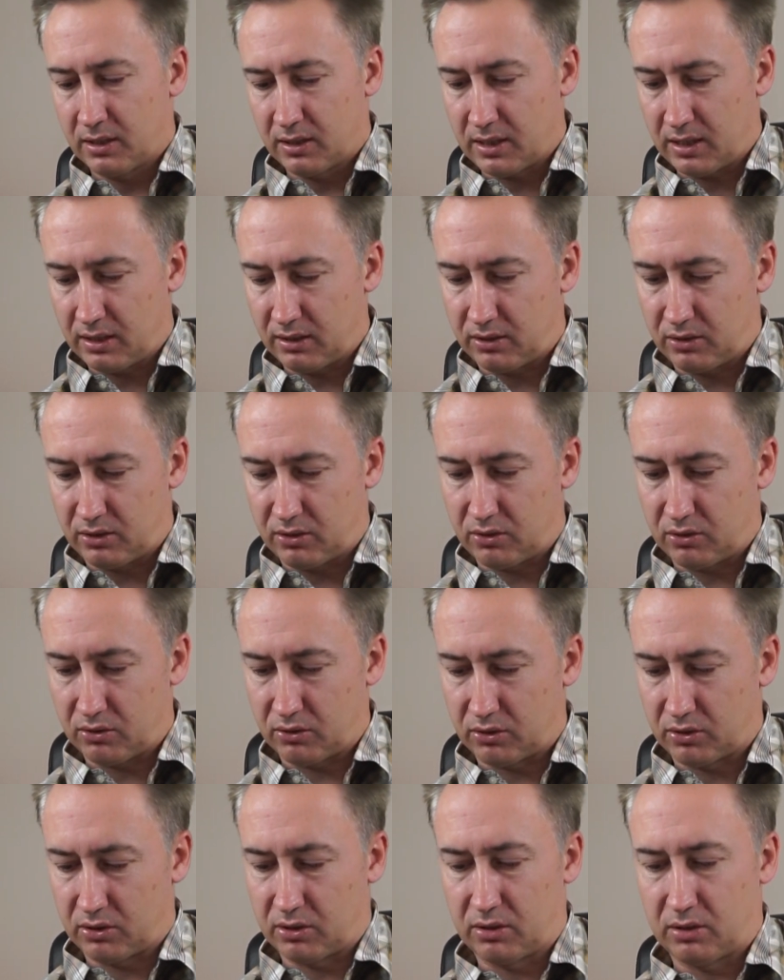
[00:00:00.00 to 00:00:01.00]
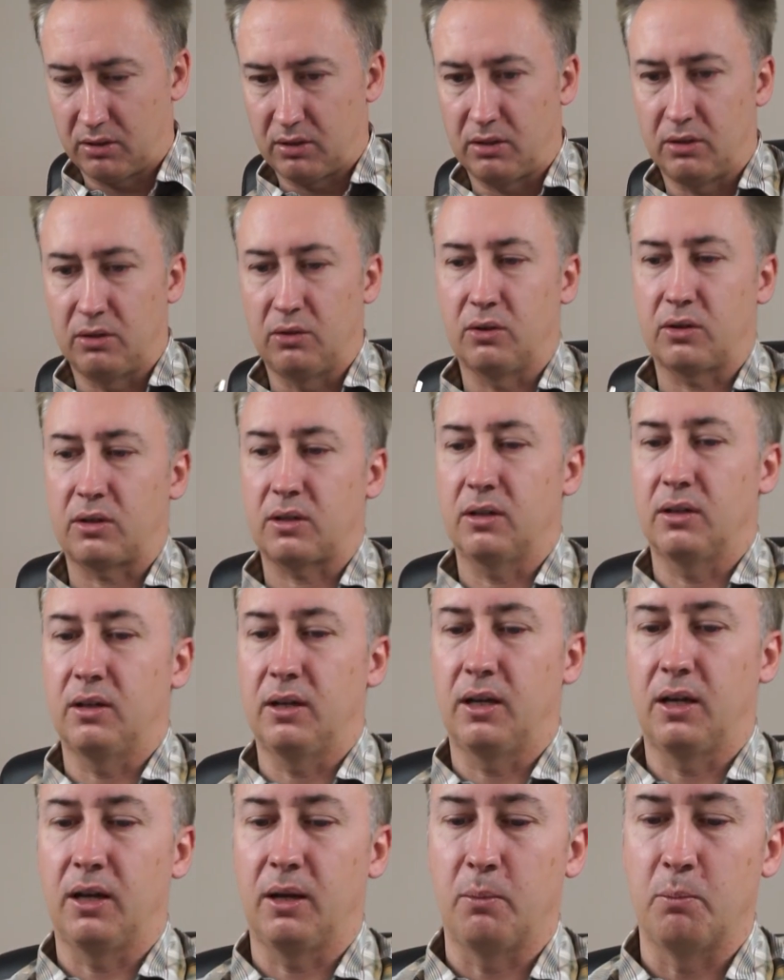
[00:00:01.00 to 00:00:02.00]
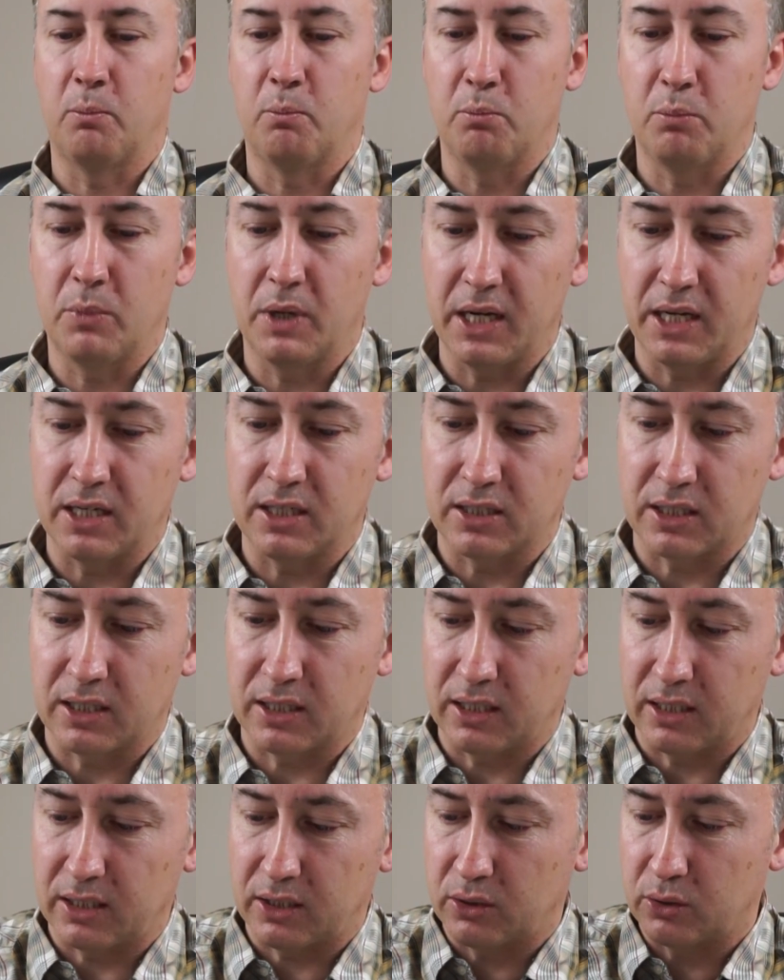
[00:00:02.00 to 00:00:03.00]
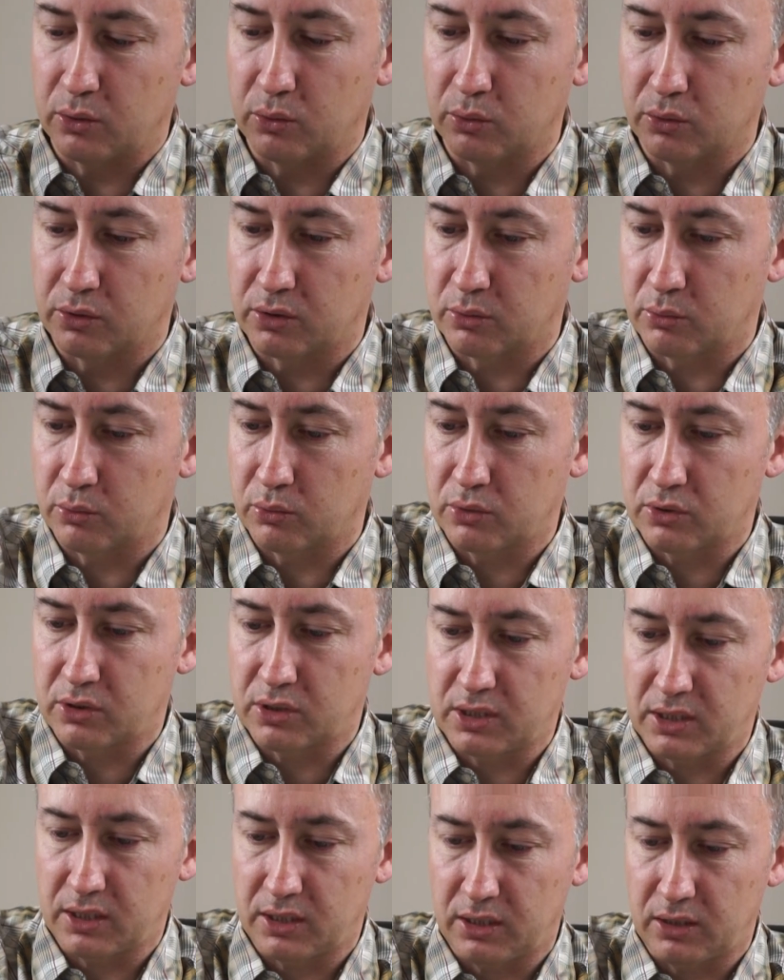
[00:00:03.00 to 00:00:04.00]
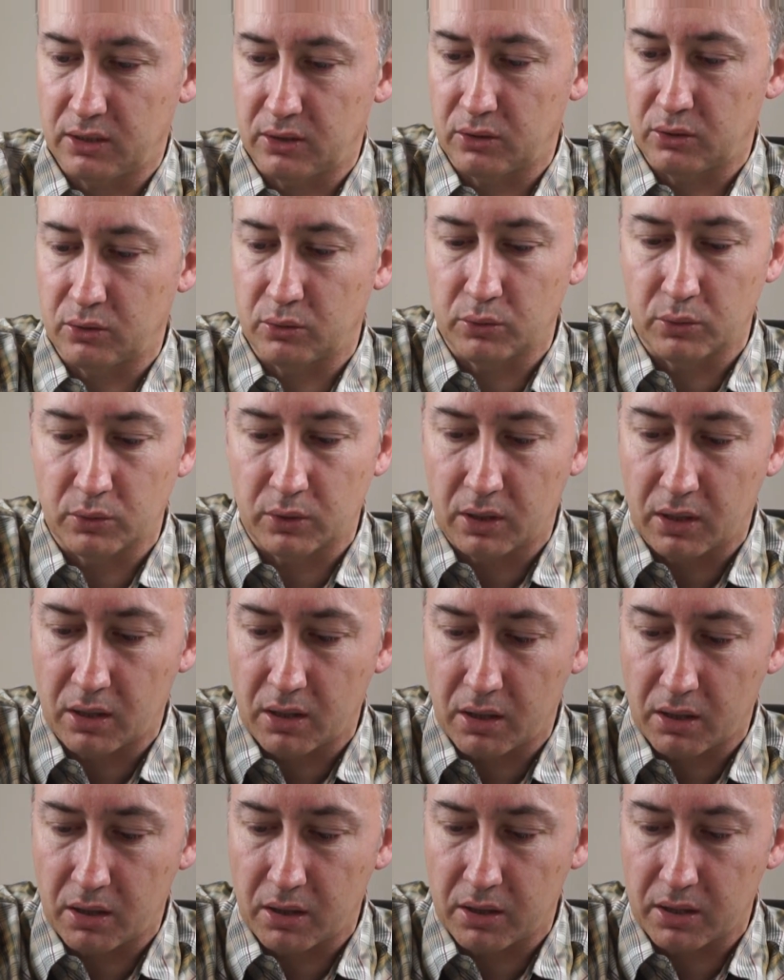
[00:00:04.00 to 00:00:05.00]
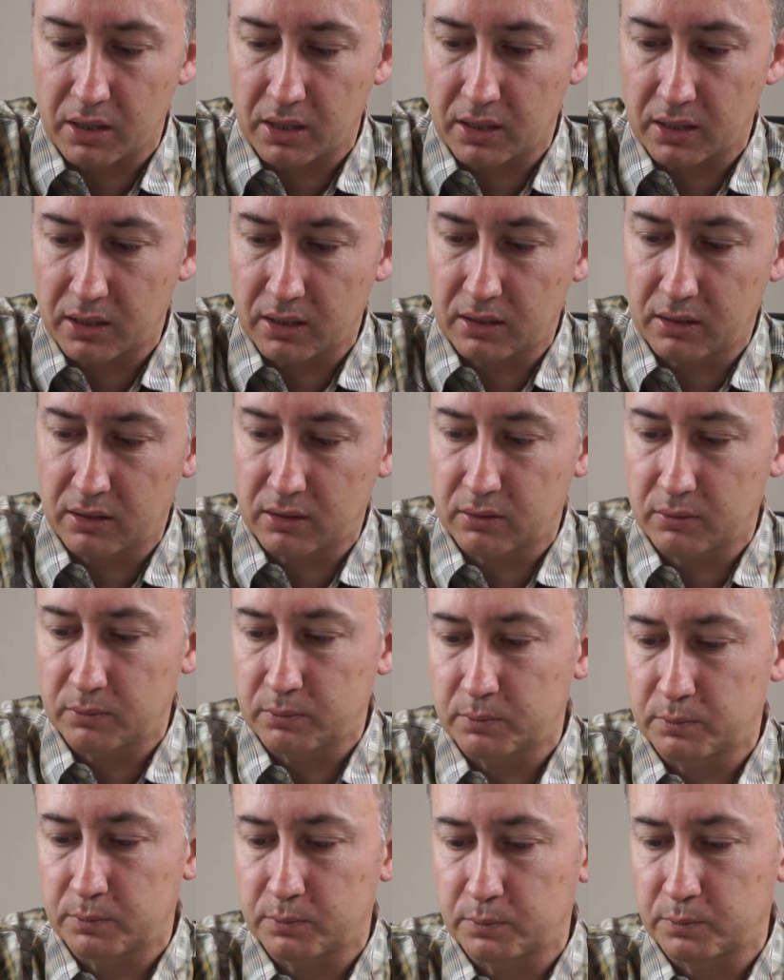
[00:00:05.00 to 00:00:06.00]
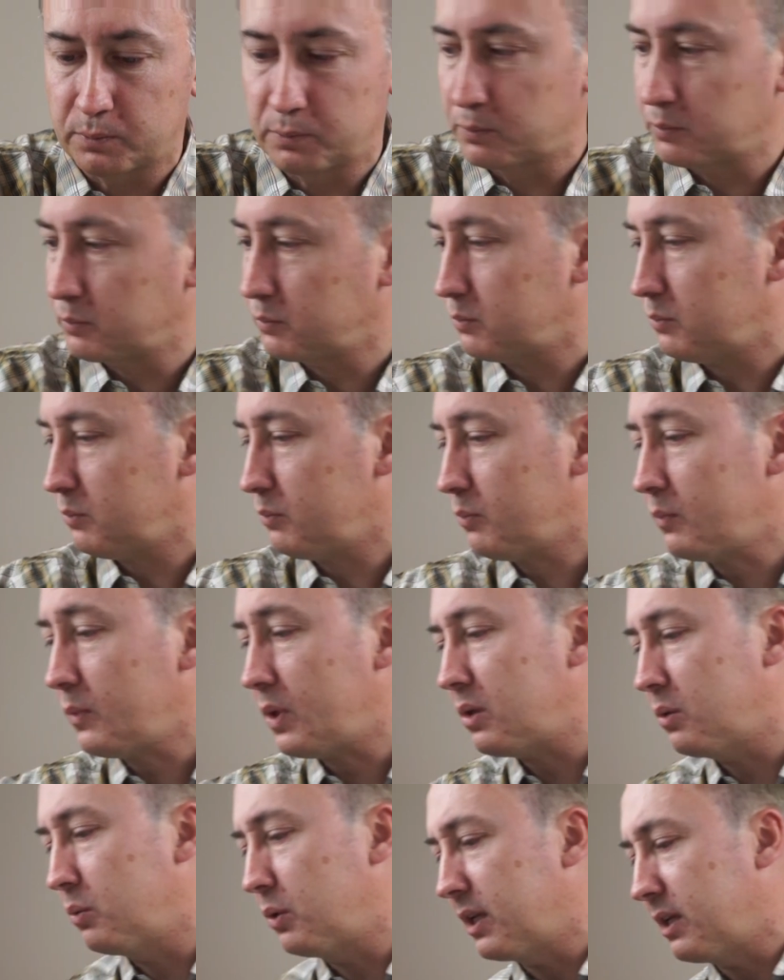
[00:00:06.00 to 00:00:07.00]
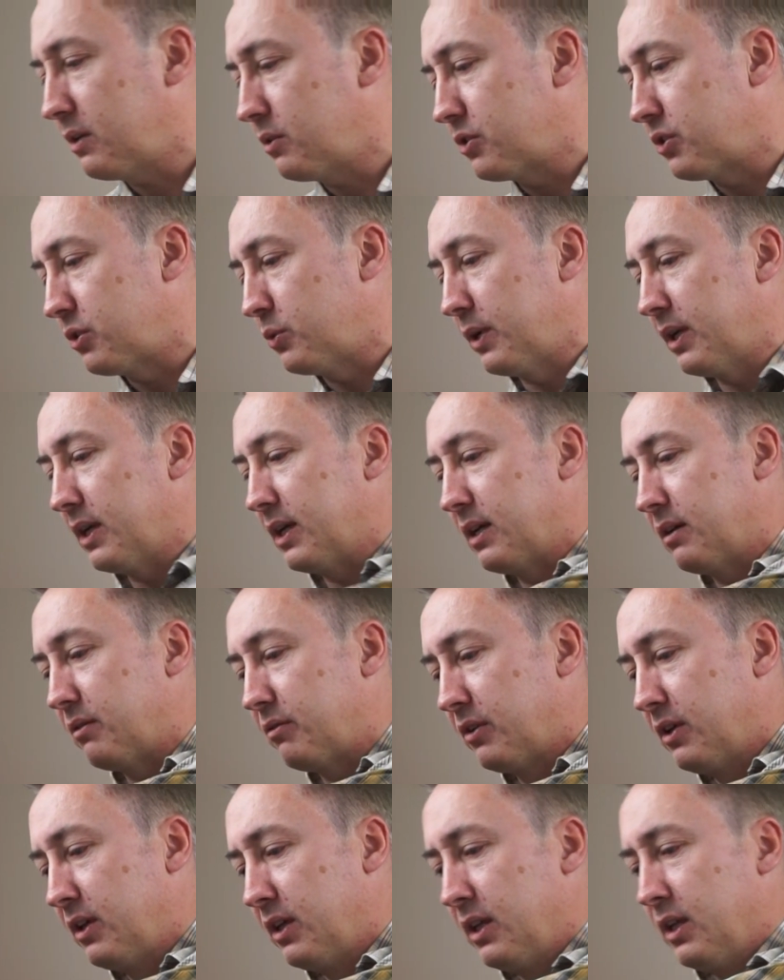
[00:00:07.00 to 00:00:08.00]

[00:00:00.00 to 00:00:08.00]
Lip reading: That does look amazingly cool. So we'll sit you there. What else do we have?